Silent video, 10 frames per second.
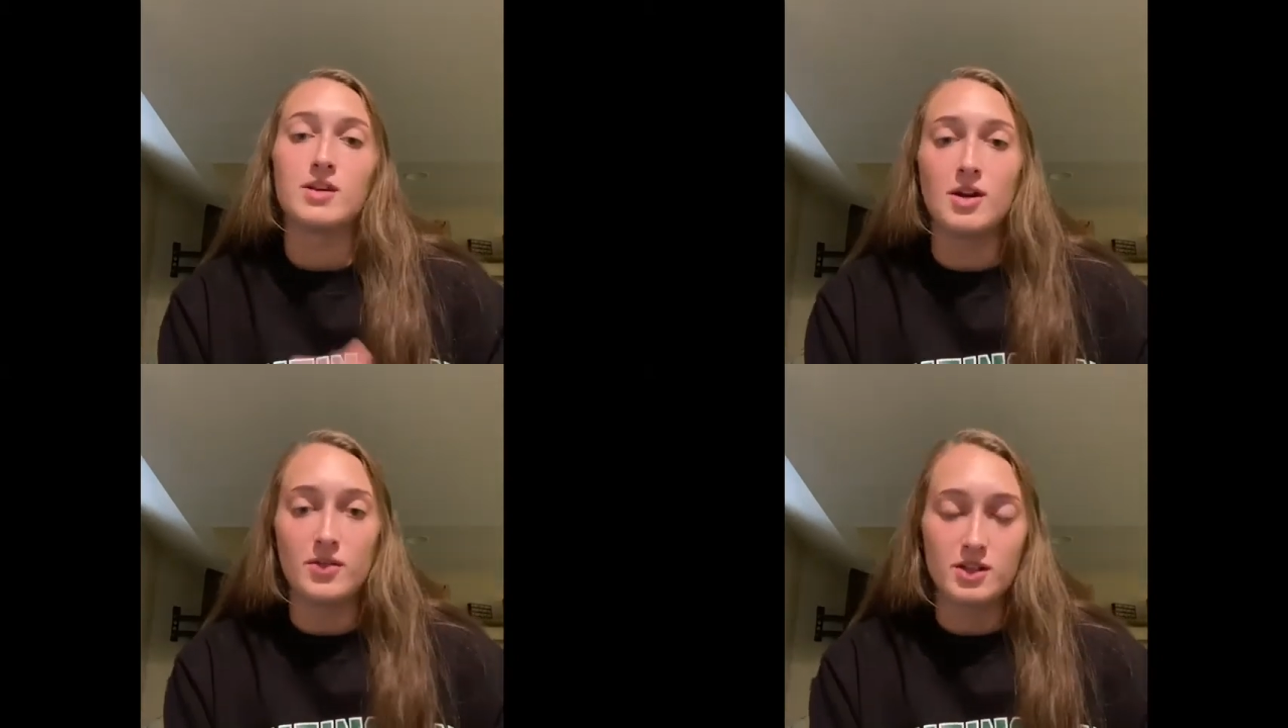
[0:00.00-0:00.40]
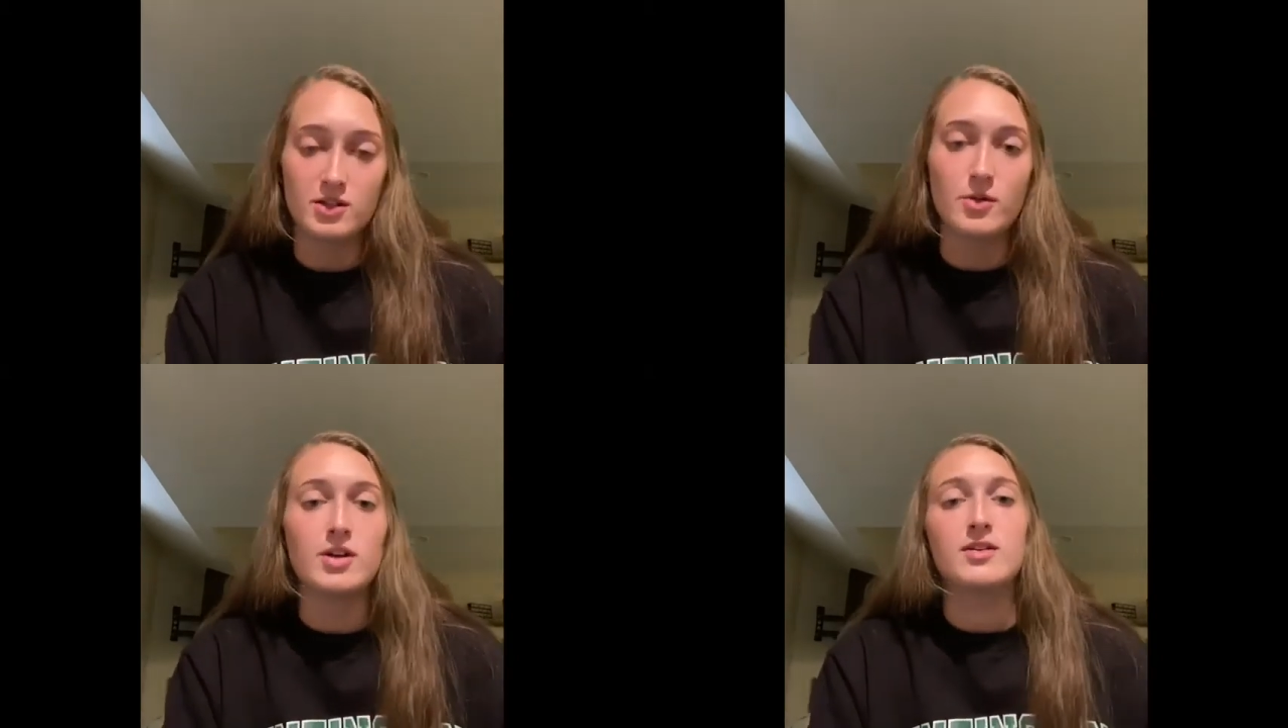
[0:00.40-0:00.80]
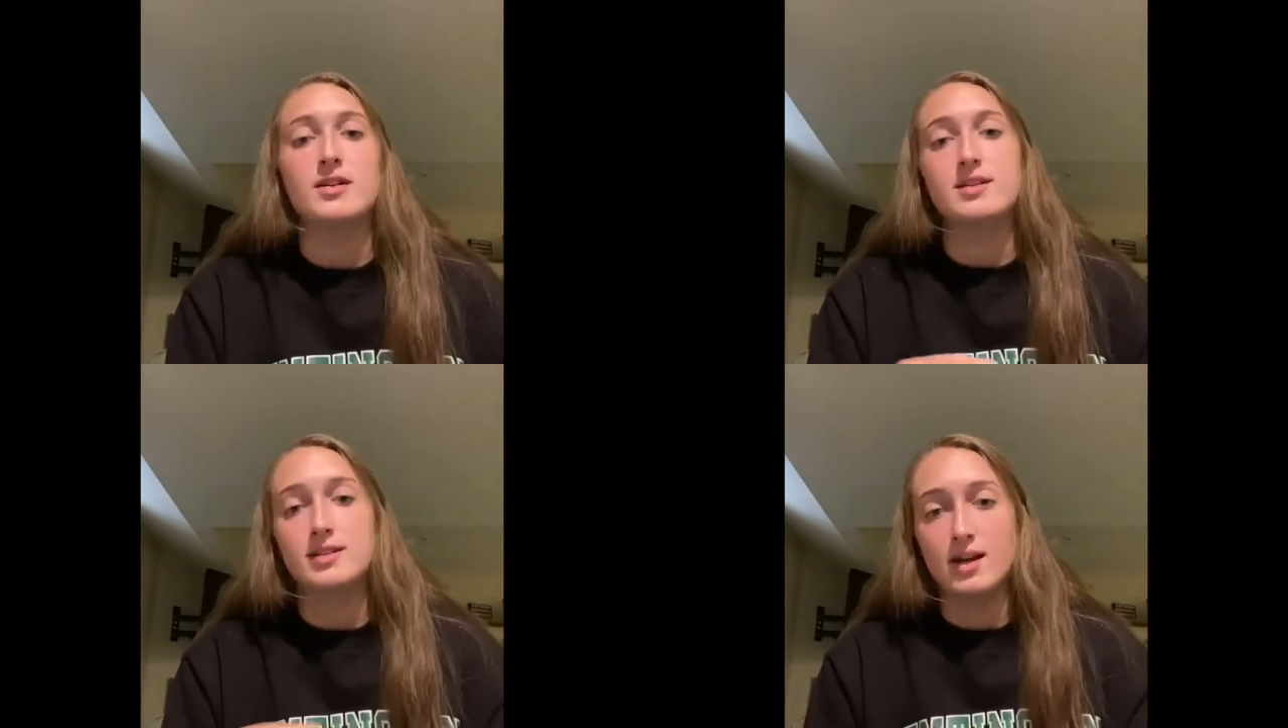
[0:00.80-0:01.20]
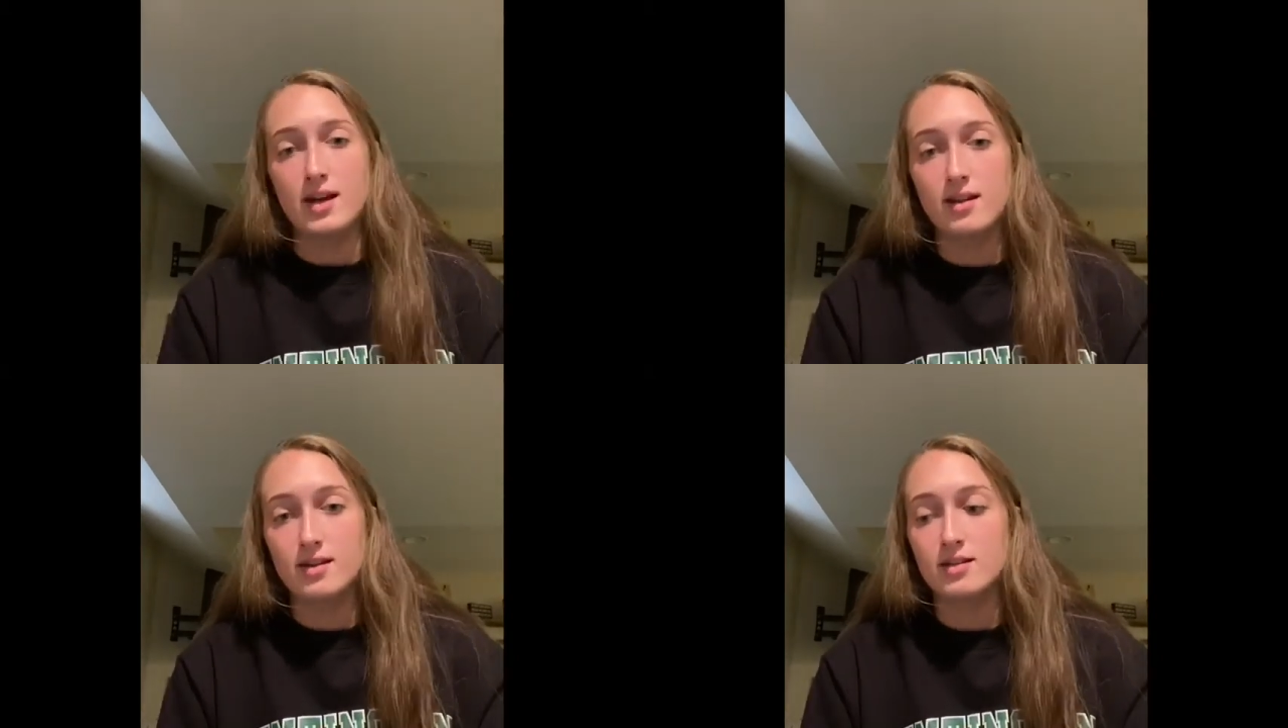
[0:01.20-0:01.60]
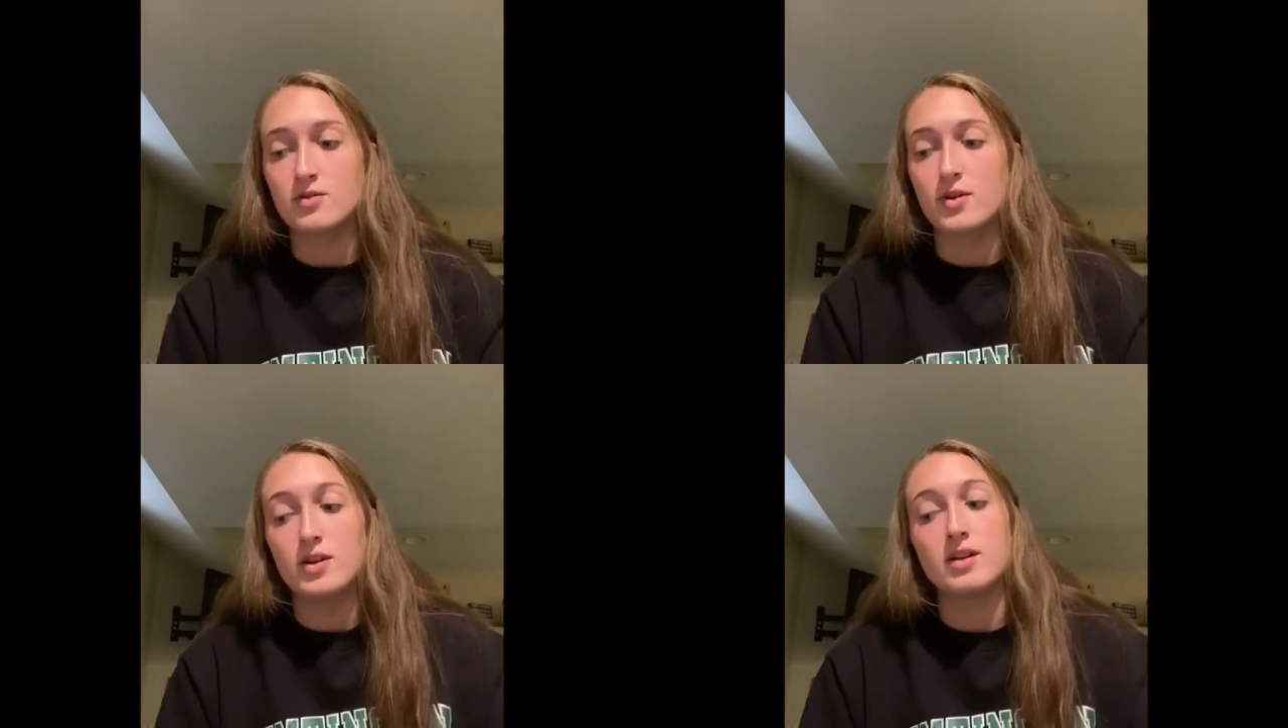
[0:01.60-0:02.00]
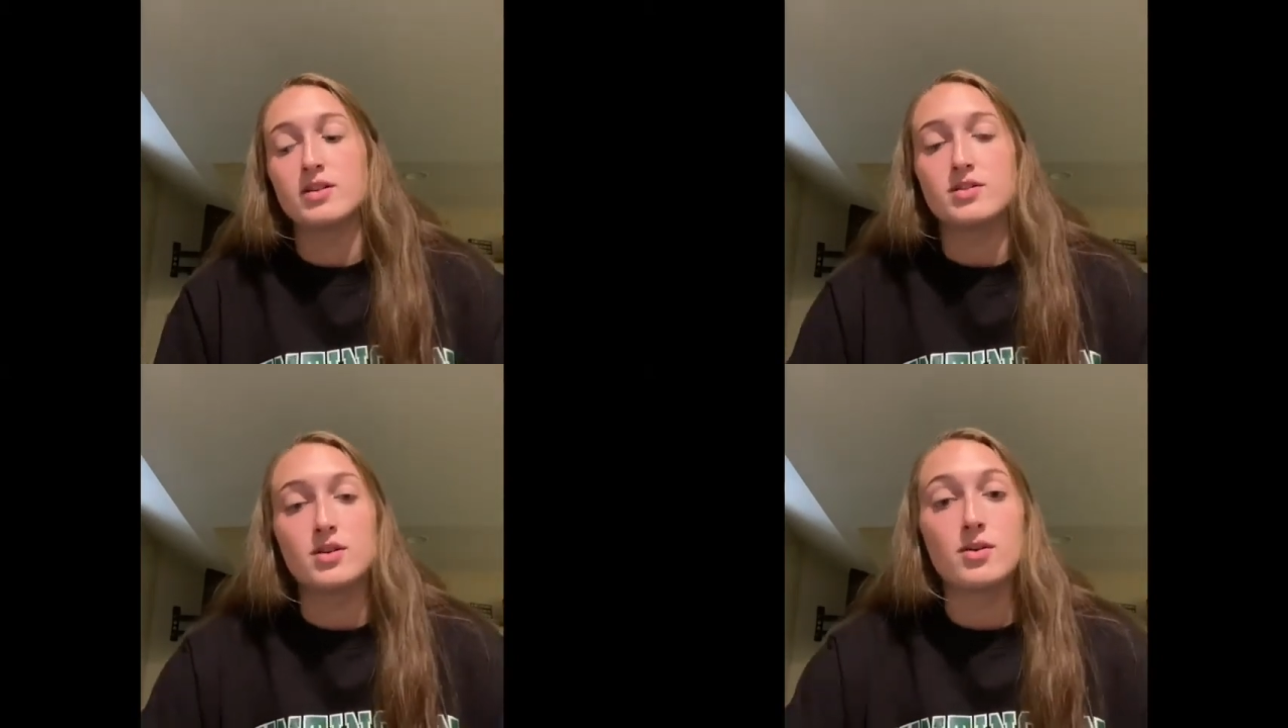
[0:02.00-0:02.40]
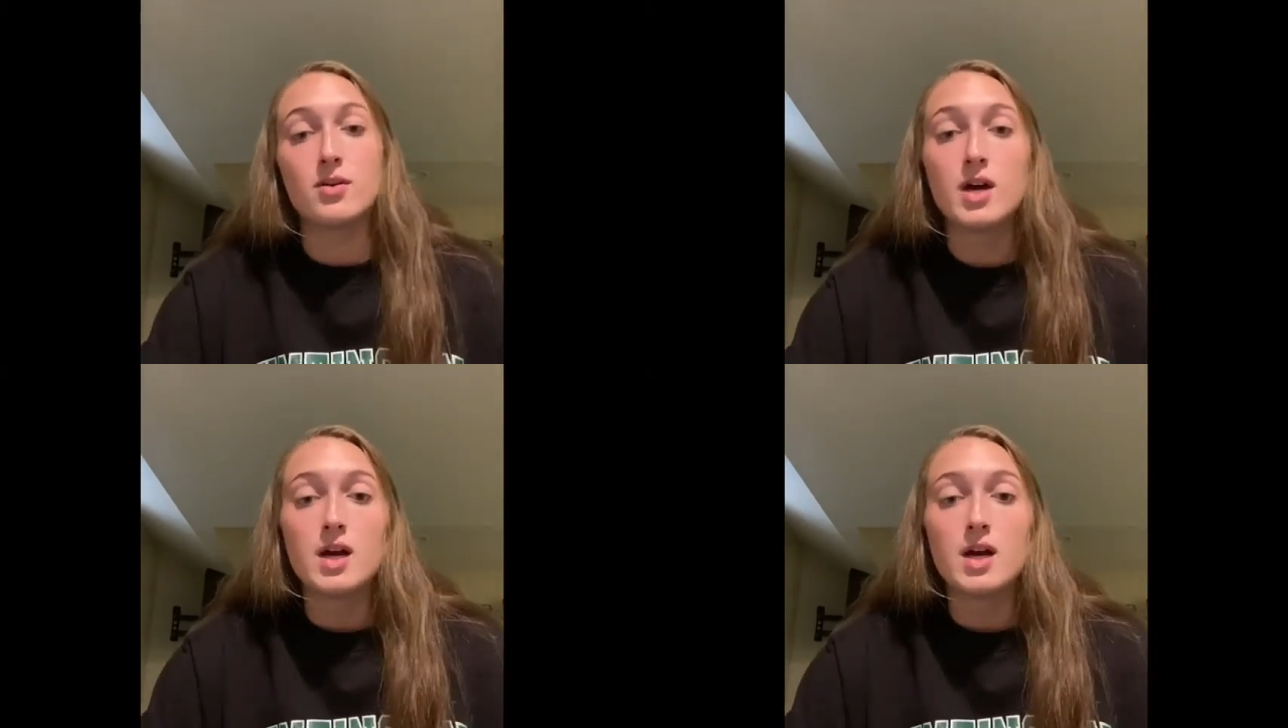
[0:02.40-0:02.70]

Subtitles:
You know, this is what you need to say. This is what you need to do.